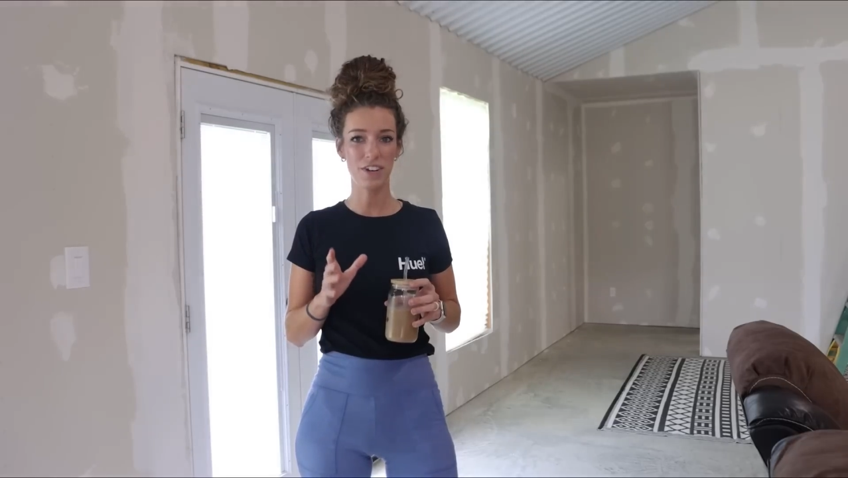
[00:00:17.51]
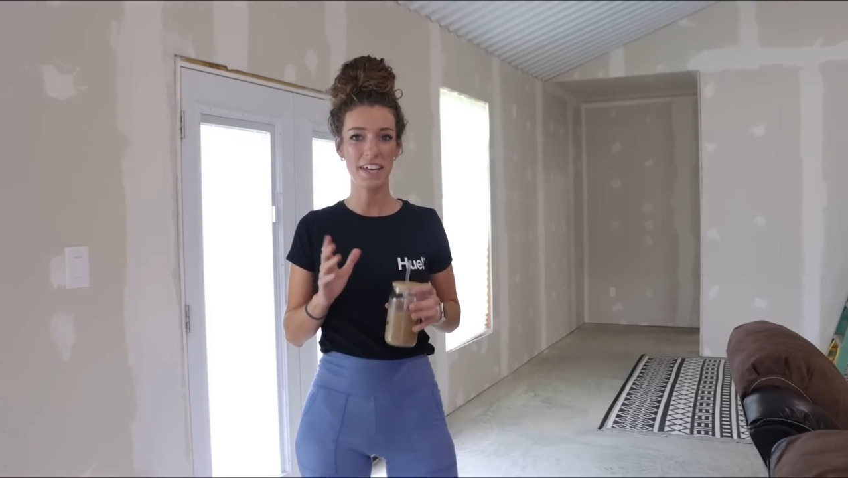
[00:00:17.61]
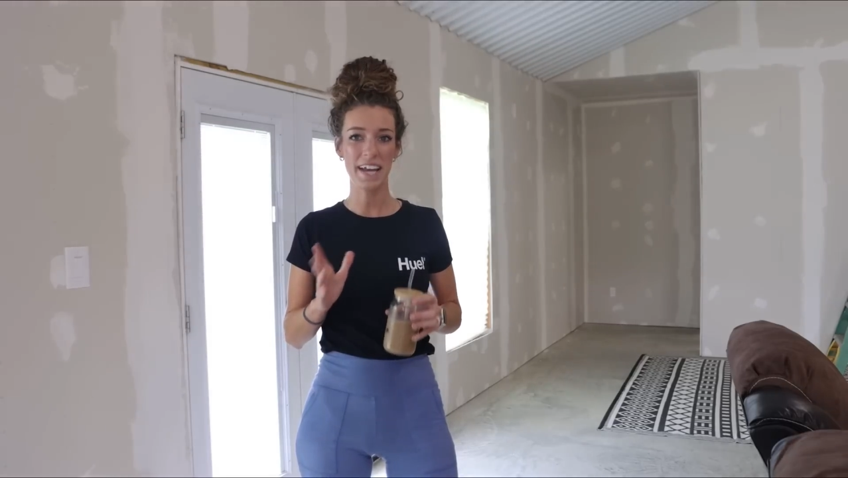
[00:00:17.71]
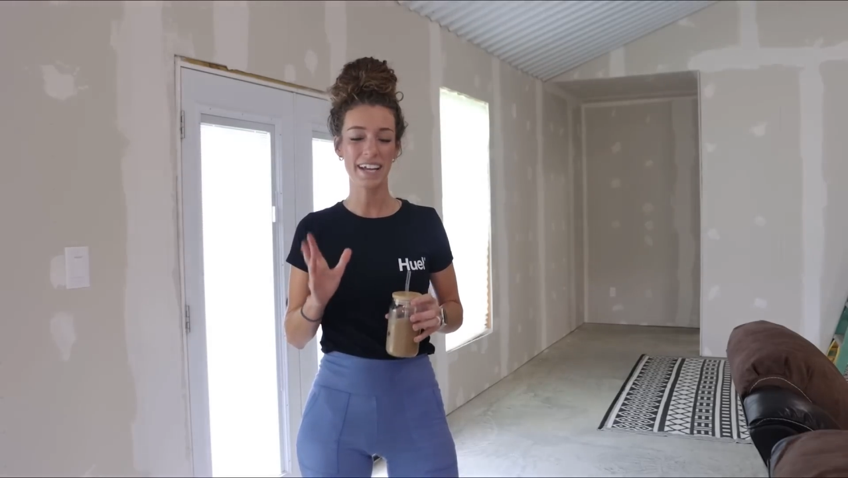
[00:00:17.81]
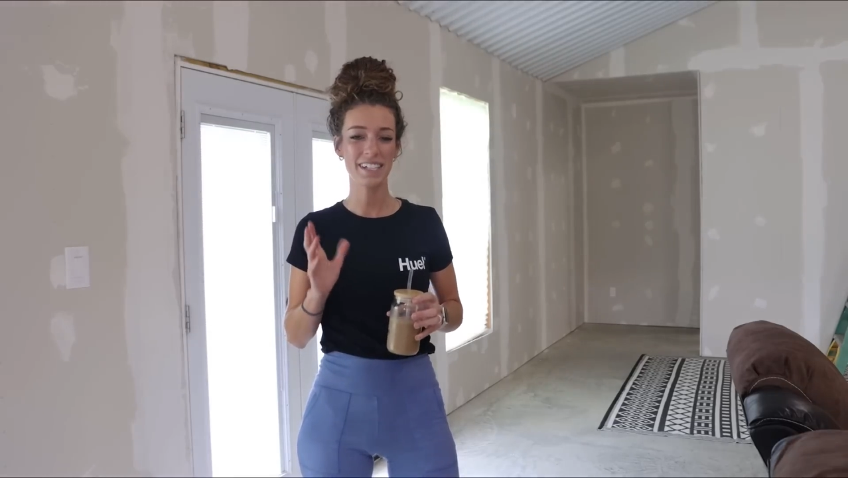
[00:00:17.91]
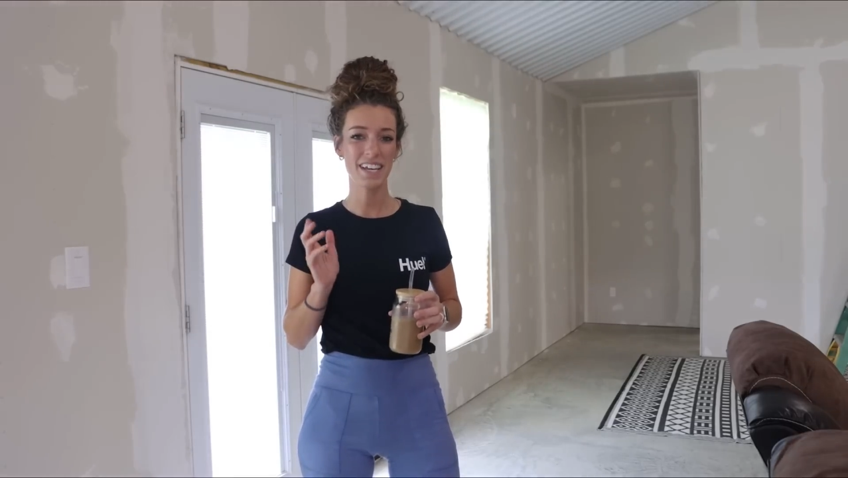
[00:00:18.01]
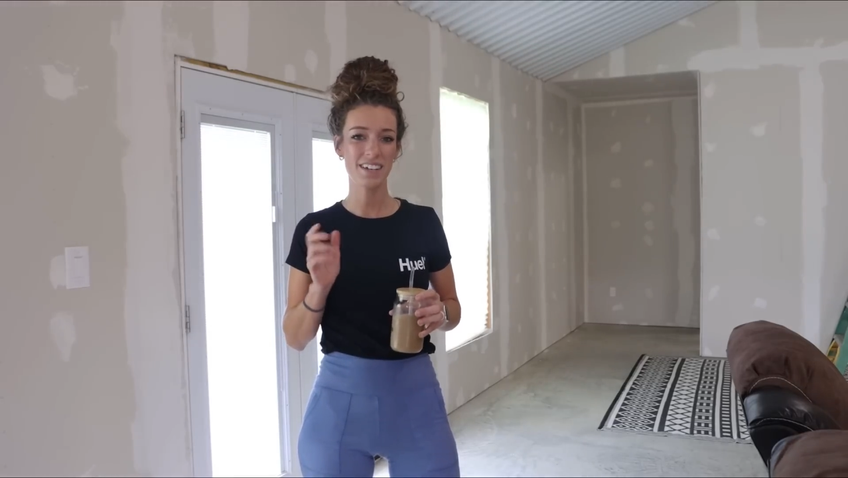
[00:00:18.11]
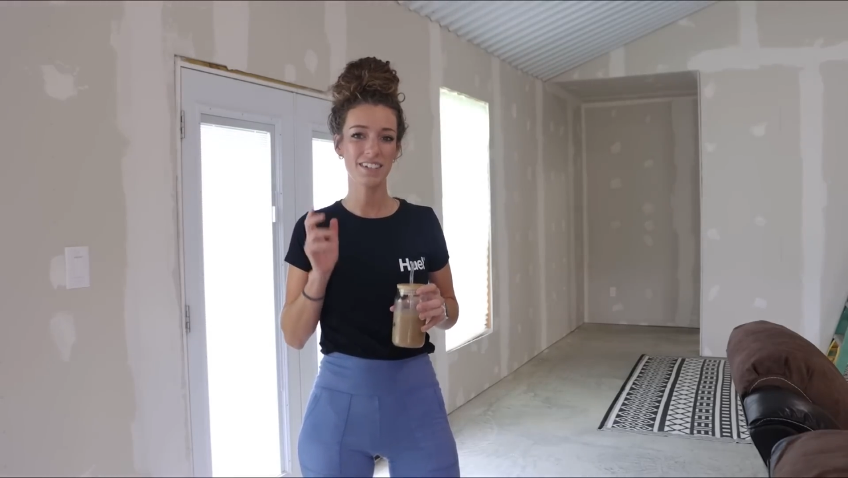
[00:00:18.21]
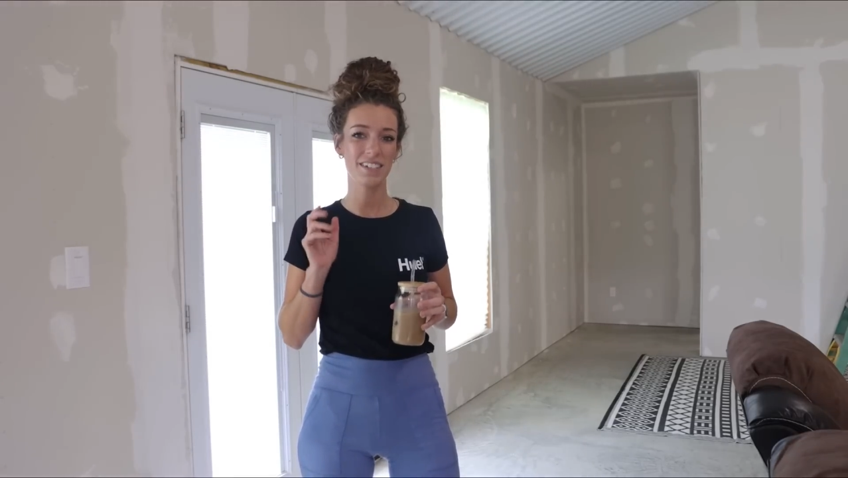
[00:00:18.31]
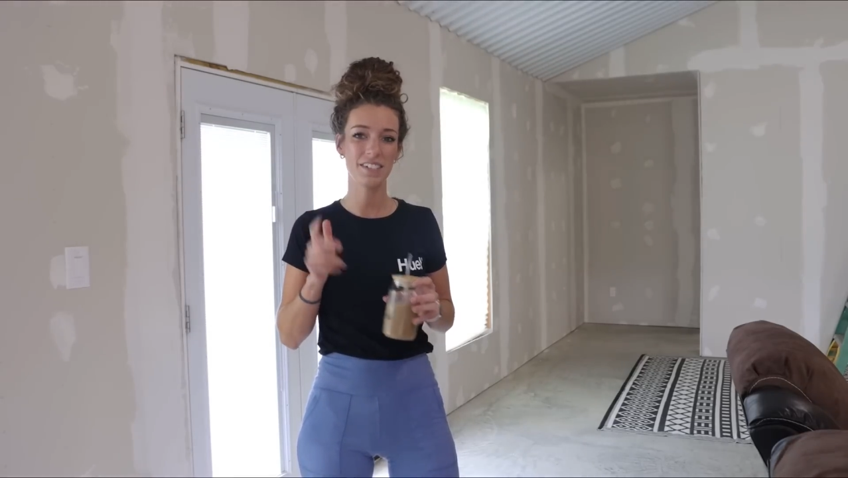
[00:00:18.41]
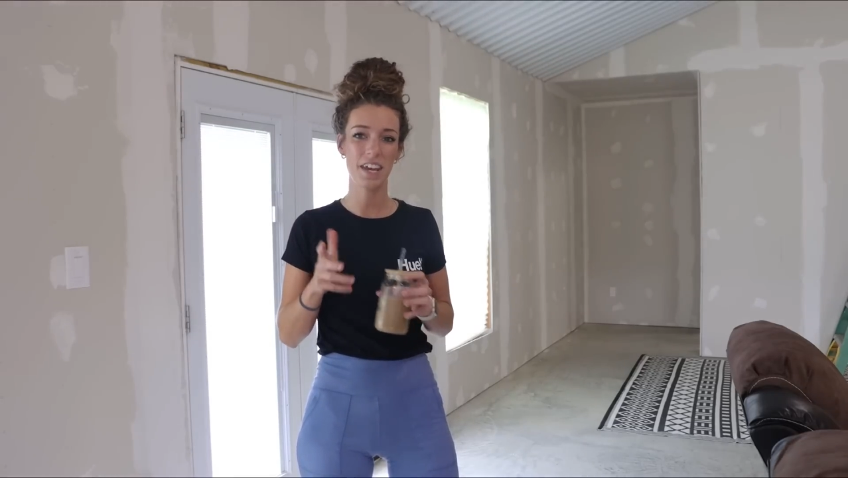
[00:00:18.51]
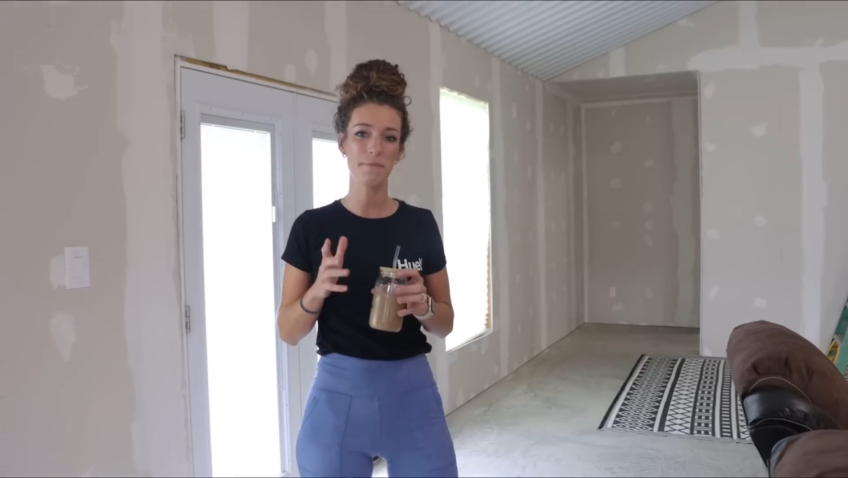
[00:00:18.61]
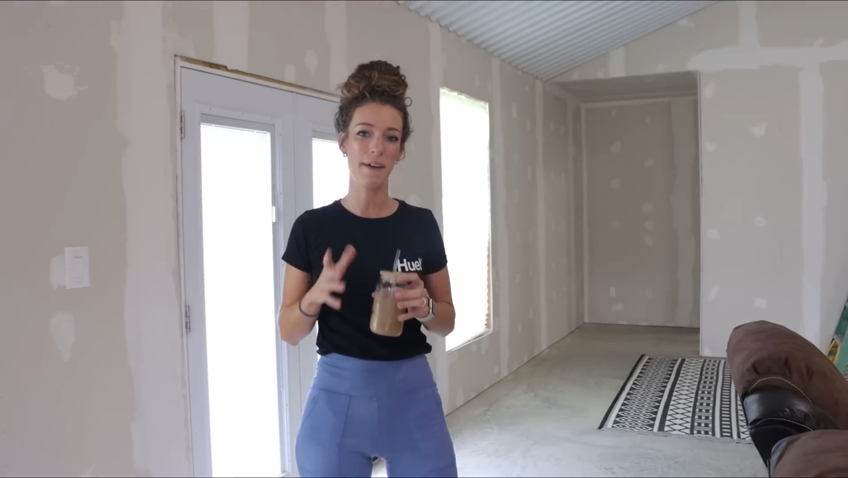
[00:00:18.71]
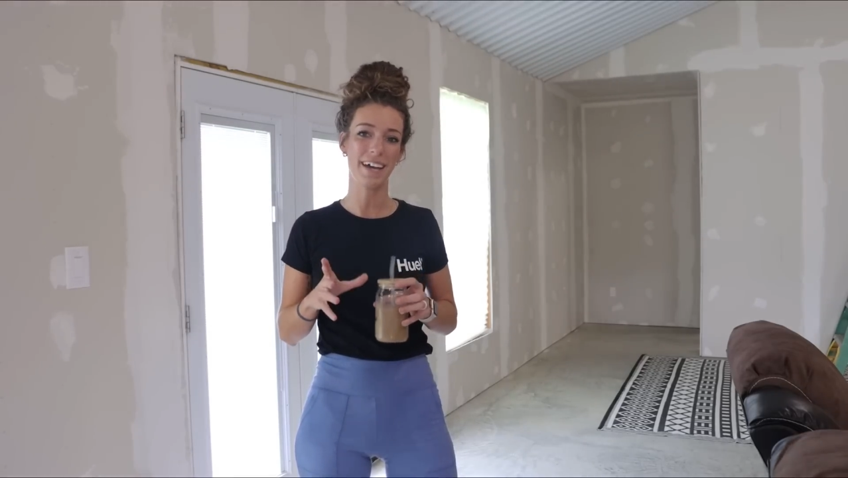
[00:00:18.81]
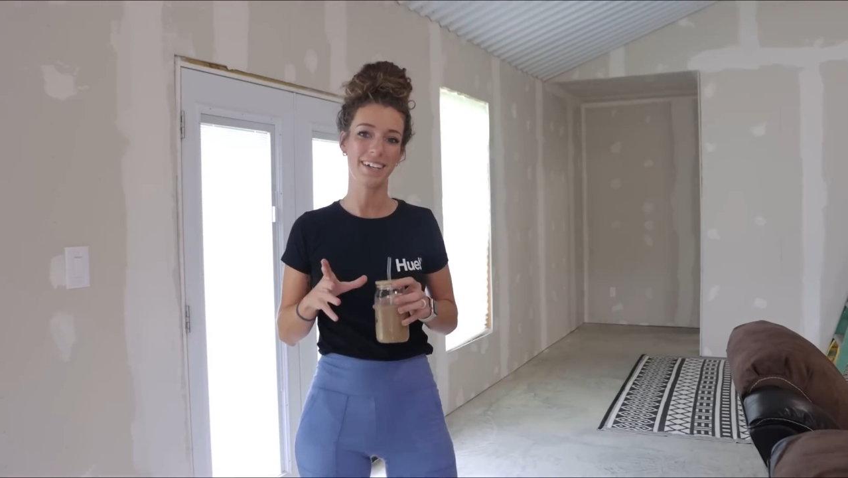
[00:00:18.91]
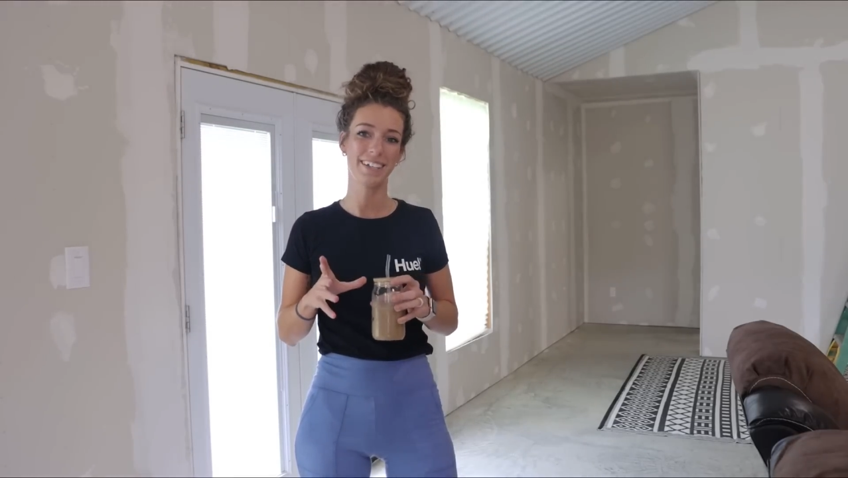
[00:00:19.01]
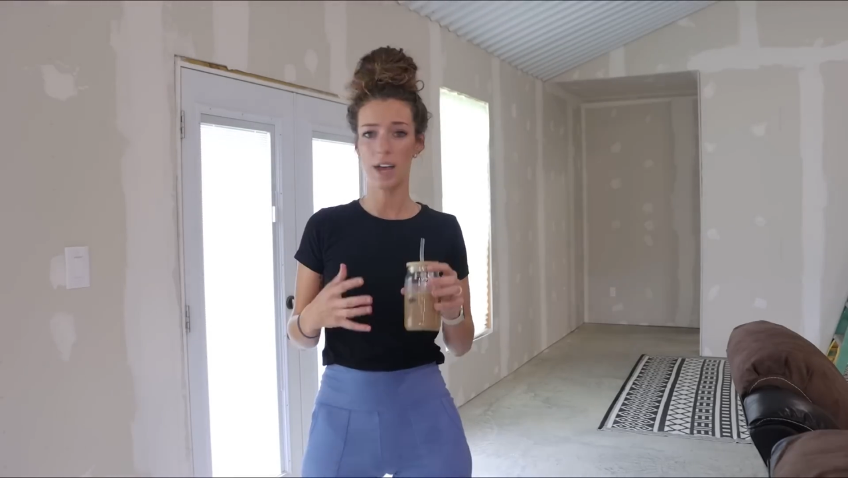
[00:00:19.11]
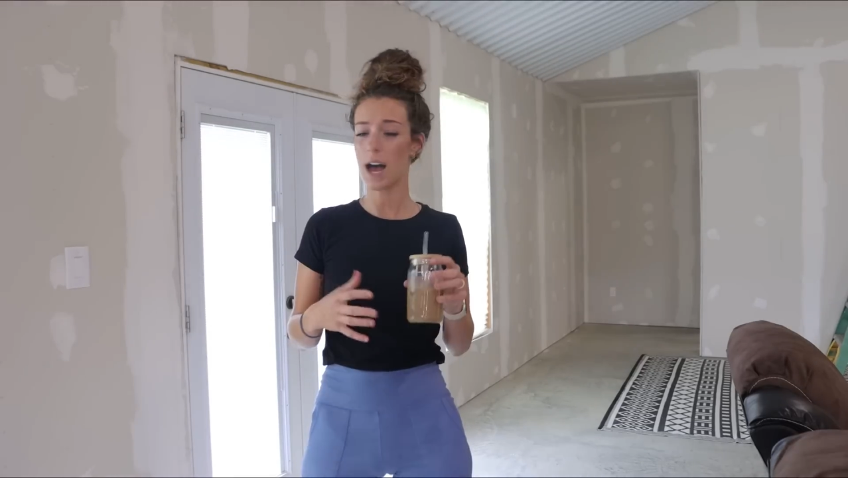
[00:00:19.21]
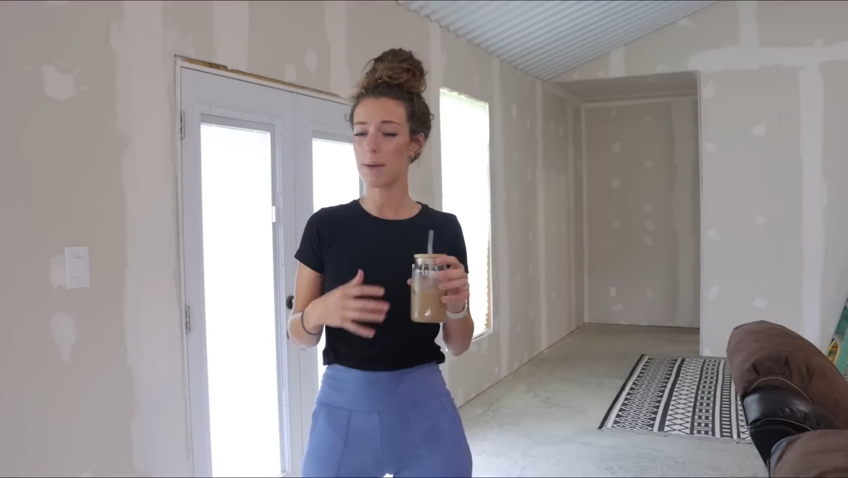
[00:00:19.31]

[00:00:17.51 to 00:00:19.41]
and I decided to stay back.